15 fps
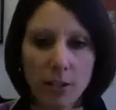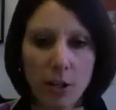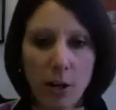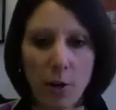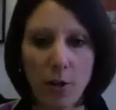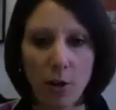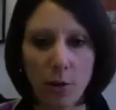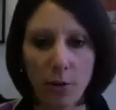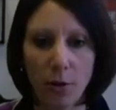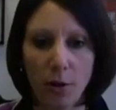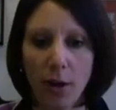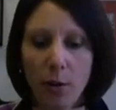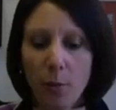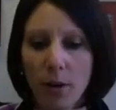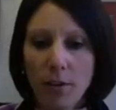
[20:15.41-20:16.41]
You know, they'll, they'll
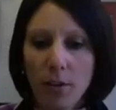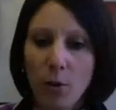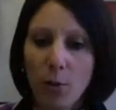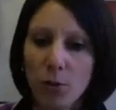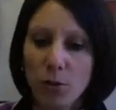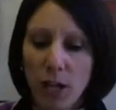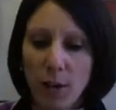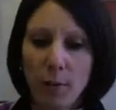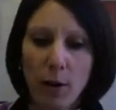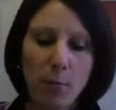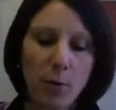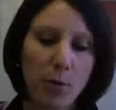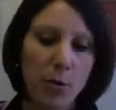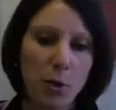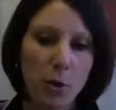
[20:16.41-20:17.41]
get rid of the old statement and
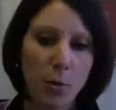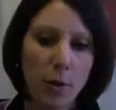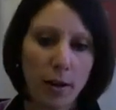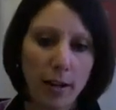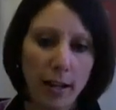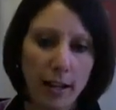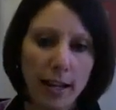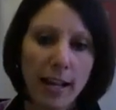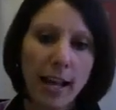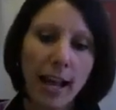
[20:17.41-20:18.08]
put the new one in.